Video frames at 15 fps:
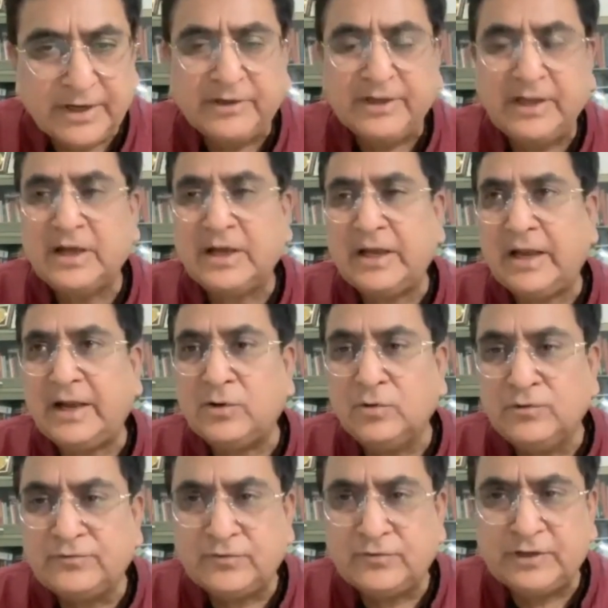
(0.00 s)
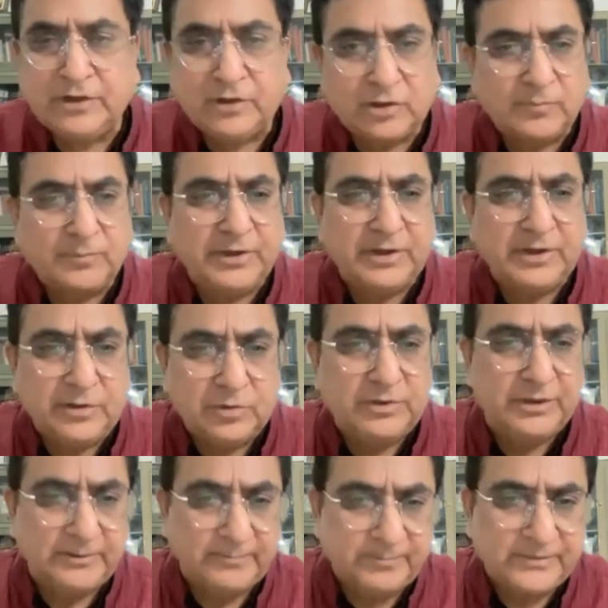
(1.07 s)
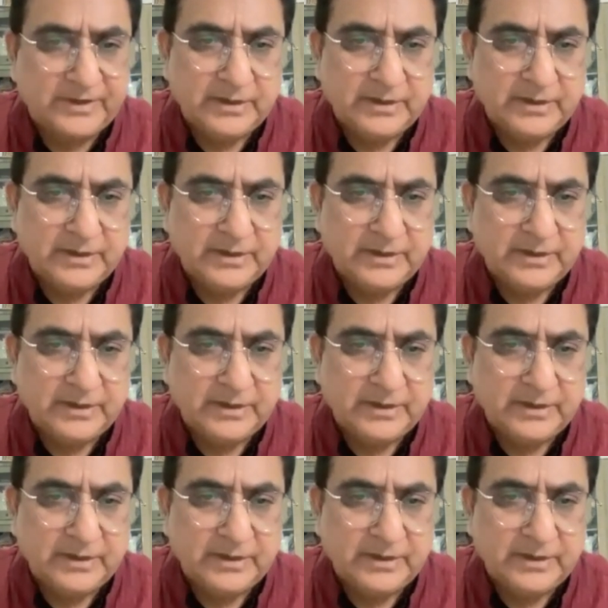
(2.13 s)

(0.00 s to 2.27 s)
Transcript: India and also the European Union.